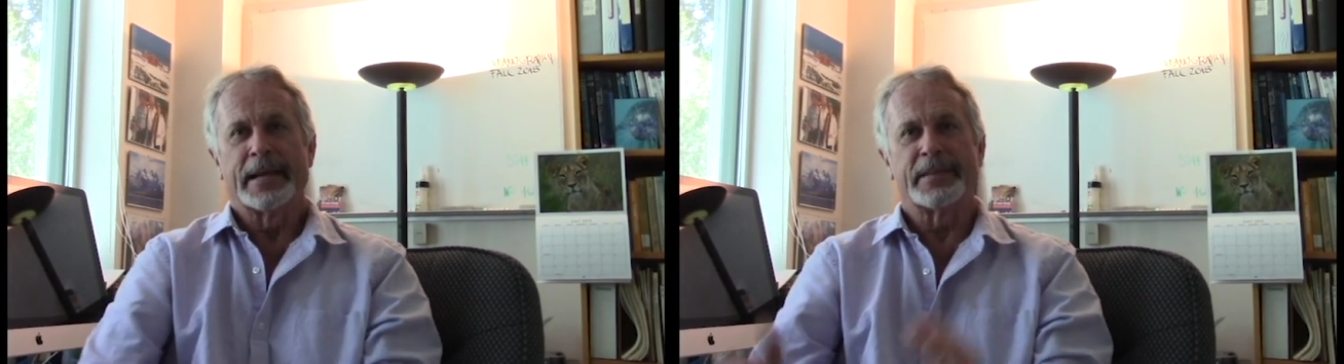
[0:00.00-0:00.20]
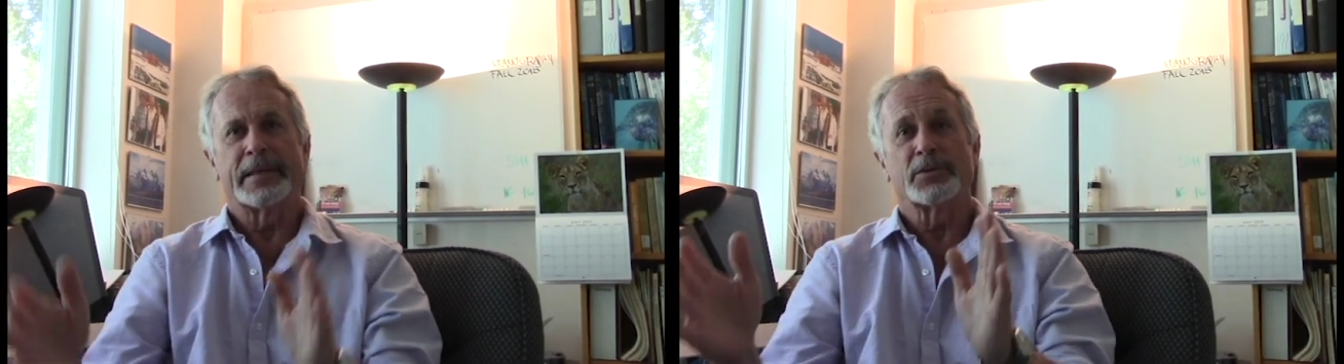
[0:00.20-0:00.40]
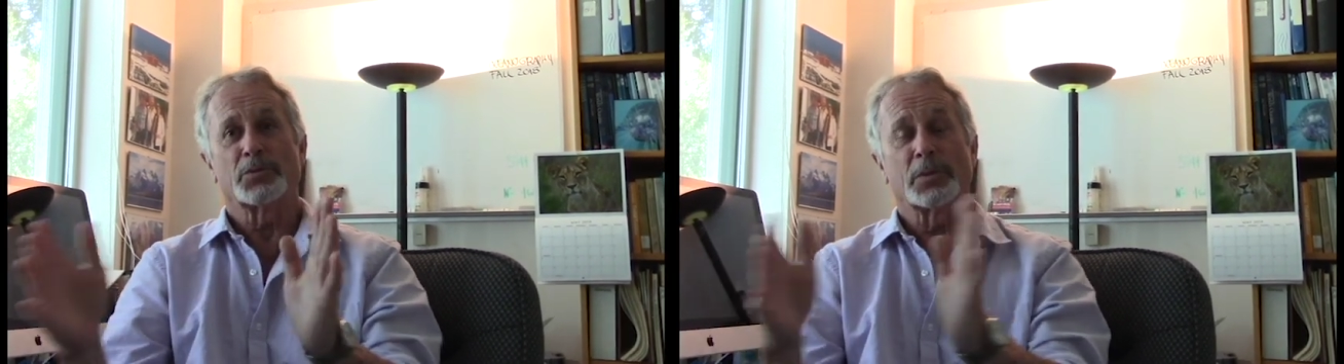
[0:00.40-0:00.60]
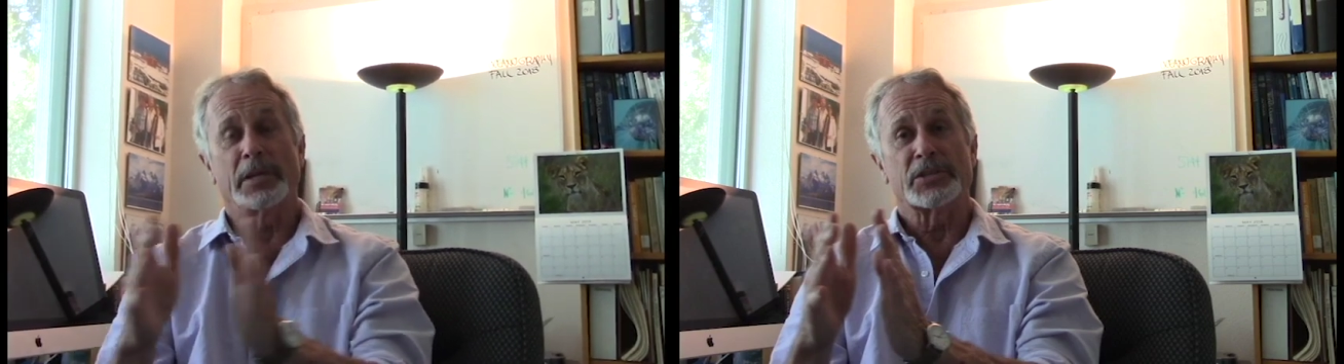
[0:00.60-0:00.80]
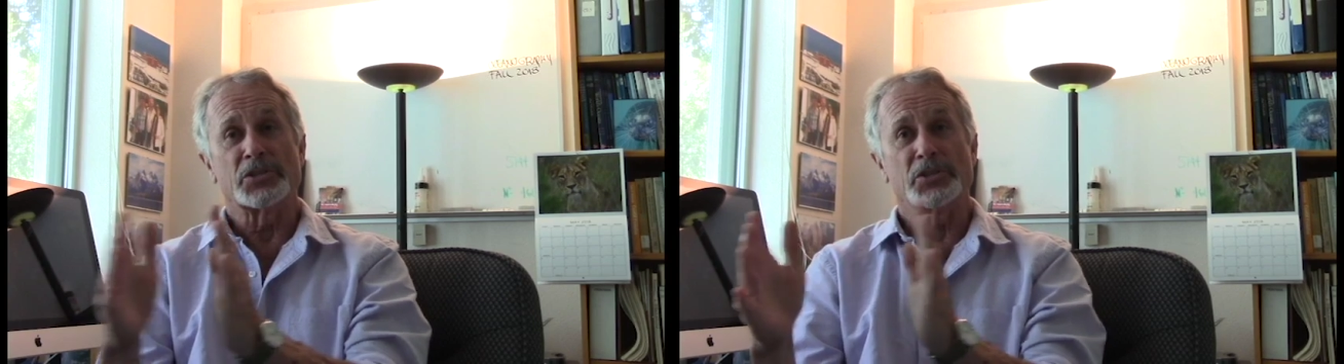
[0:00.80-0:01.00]
And those
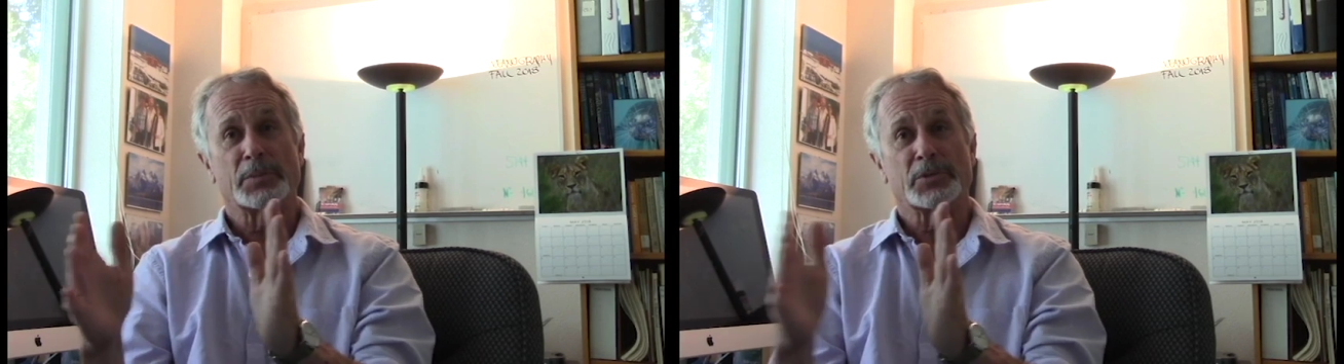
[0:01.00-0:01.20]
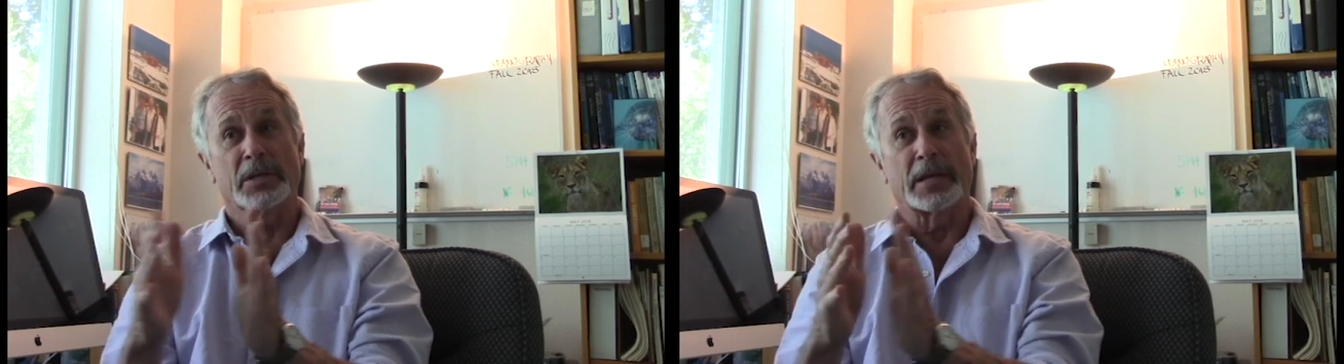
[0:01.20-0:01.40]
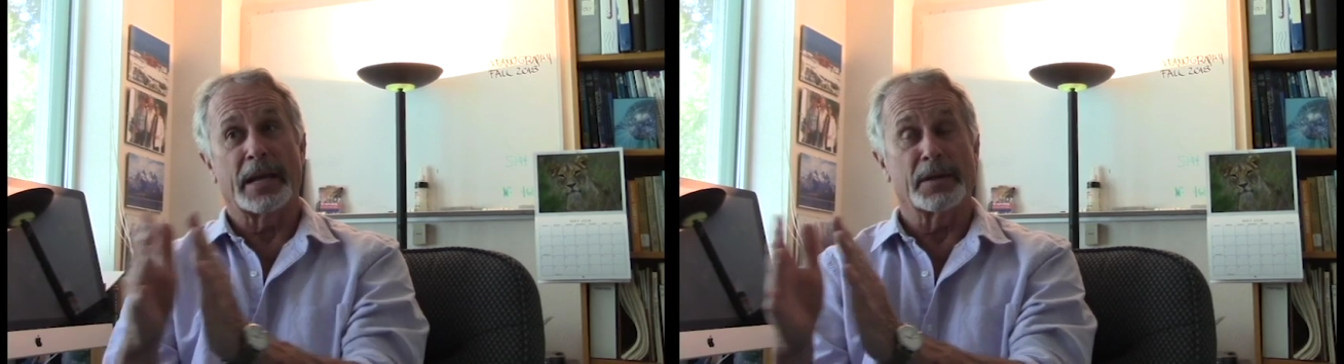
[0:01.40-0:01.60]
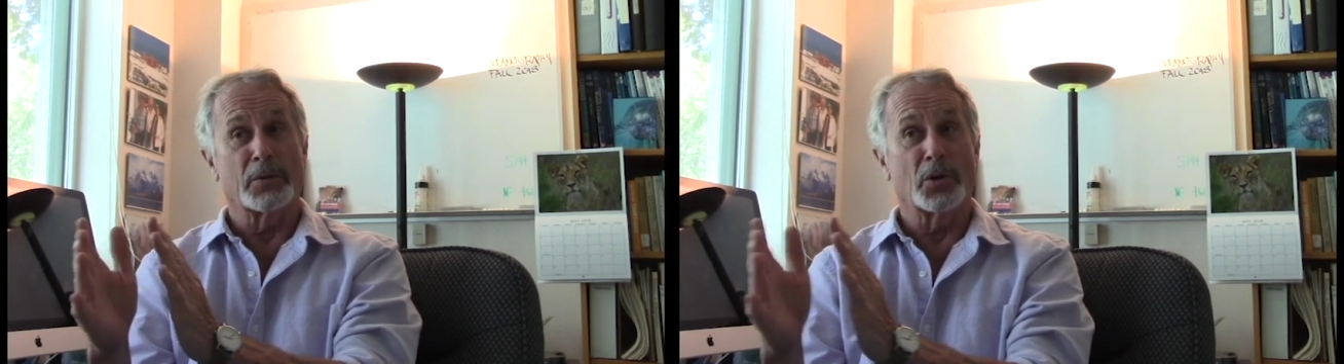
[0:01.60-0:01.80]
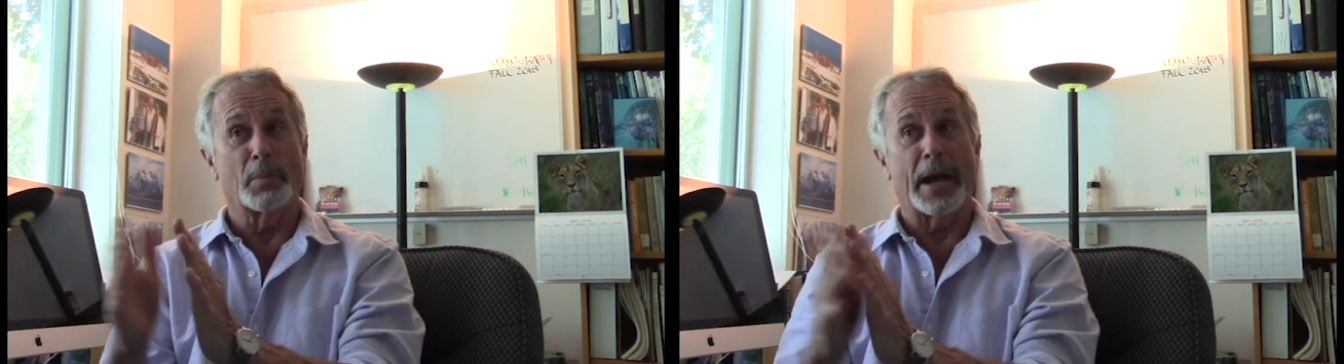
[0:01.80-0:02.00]
relationships can kind
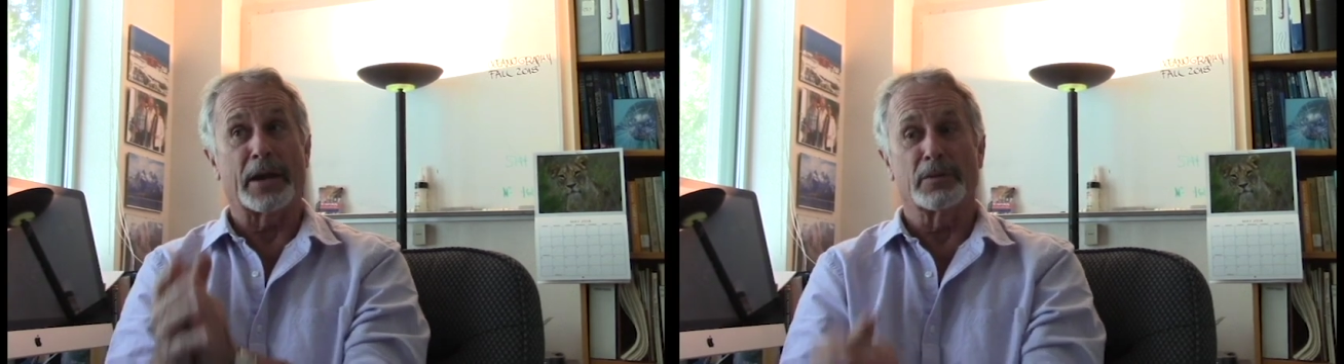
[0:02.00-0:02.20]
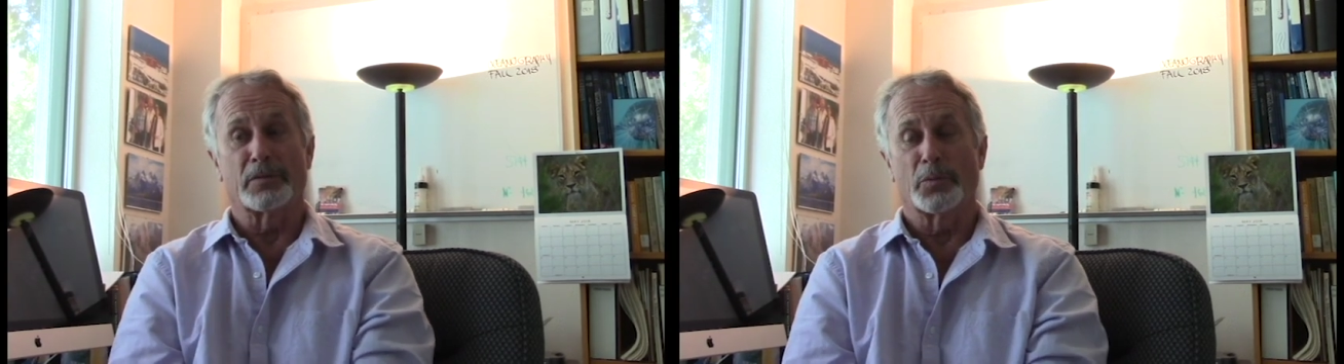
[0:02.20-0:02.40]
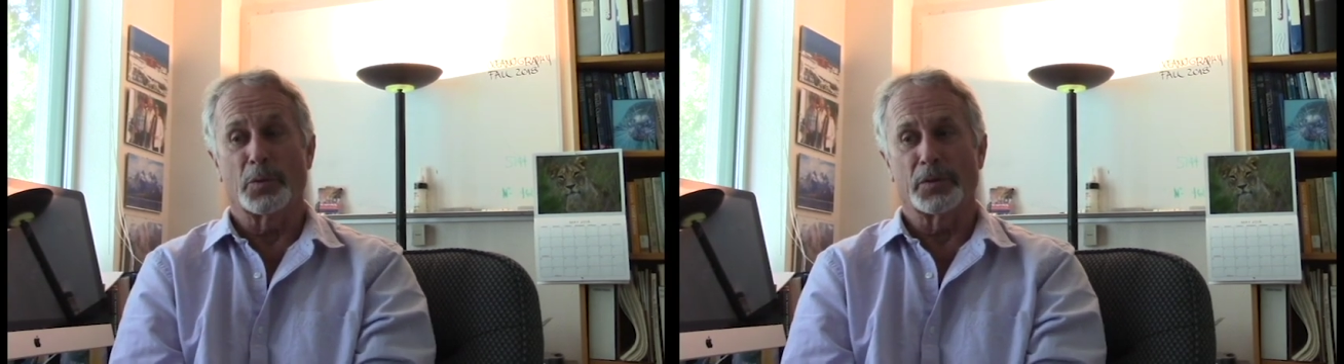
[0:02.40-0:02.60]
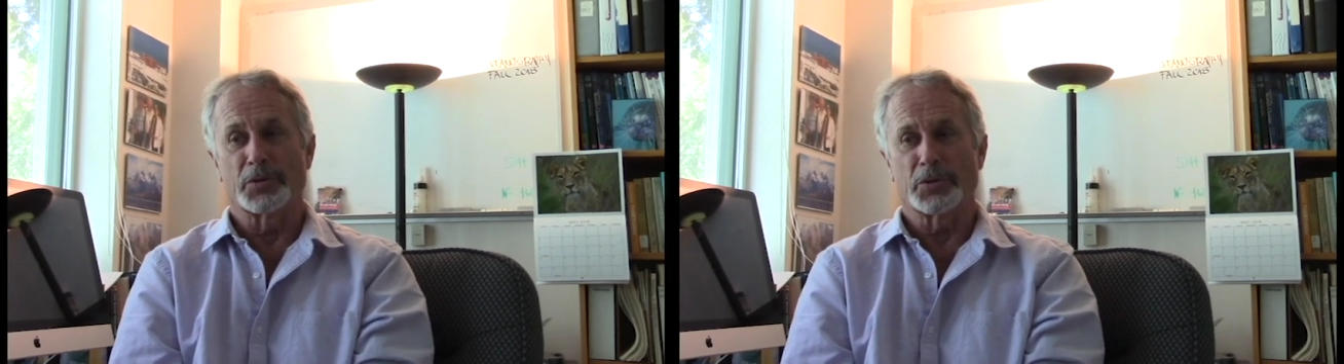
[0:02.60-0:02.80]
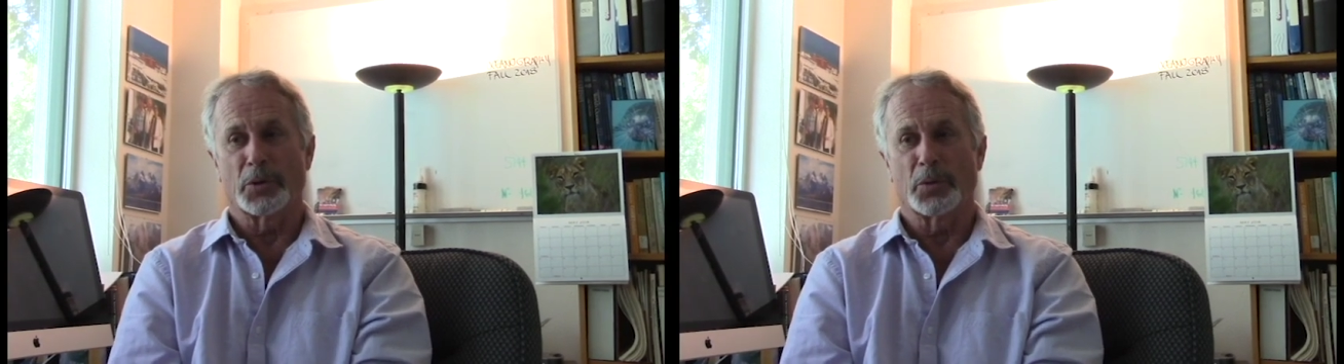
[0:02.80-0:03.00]
of go back and forth.
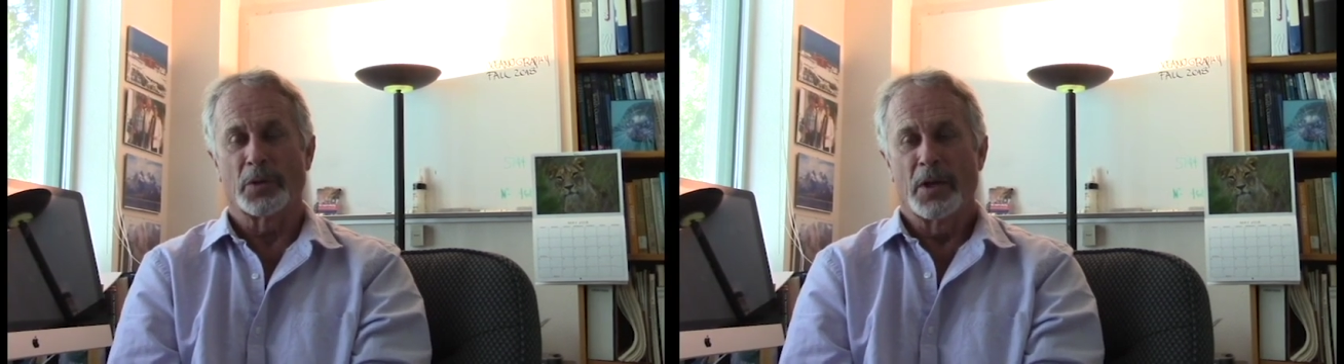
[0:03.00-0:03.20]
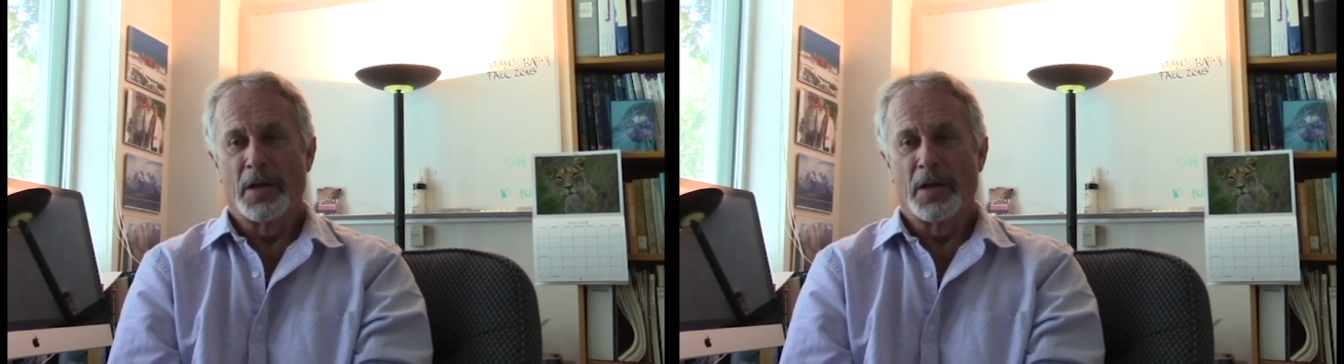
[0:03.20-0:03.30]
So